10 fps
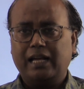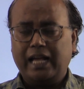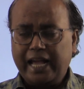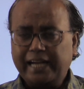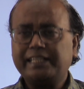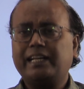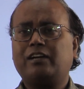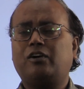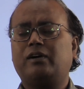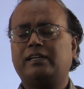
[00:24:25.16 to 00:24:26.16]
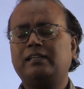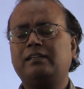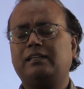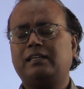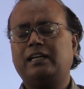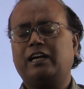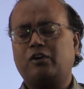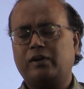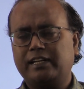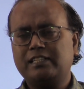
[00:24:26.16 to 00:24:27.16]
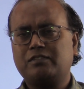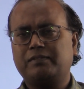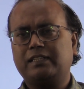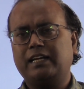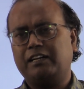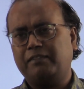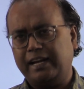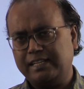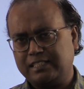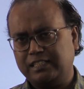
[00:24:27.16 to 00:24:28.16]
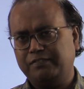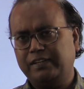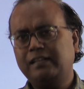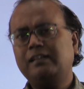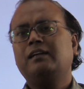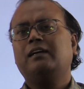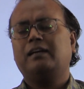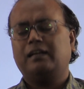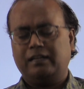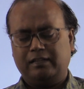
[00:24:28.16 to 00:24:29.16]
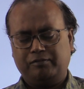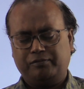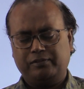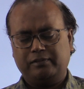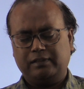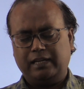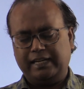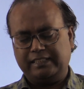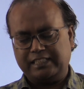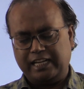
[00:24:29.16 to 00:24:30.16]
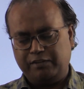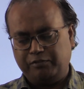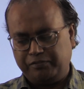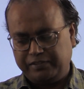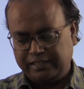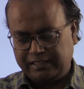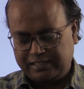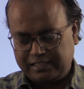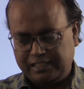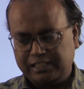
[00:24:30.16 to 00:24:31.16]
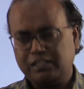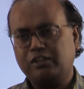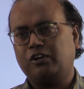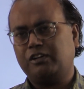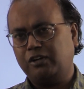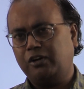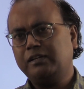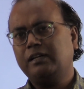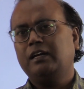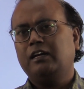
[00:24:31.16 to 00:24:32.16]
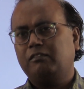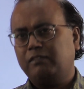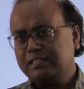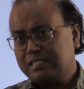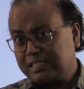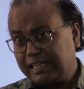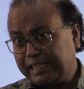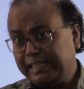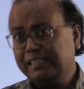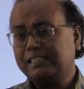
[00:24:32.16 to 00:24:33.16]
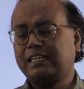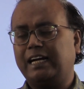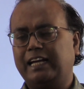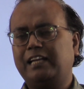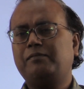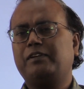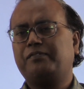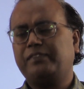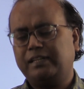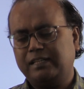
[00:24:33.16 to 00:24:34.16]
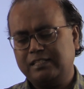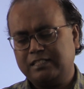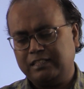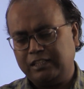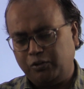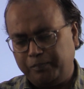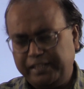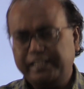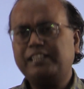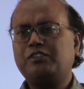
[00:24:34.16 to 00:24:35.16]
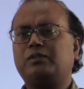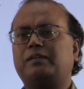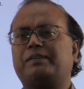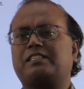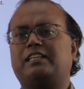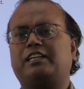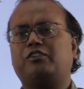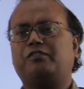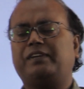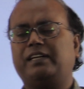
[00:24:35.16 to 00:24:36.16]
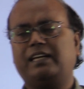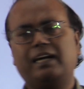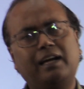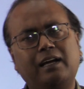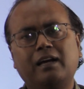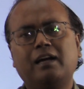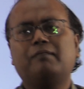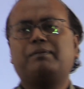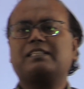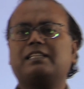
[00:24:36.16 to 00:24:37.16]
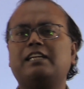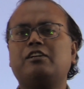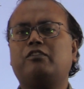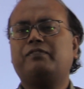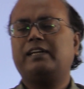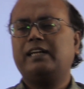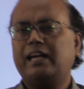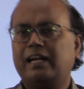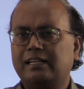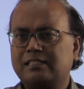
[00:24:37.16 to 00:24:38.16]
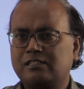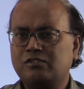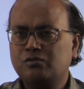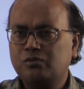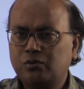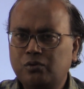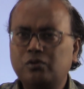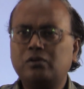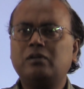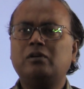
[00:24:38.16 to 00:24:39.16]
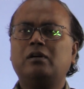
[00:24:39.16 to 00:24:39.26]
act in accordance with the advice given at the time of reconsideration or not. Once second time if it is recommended to the President of India has no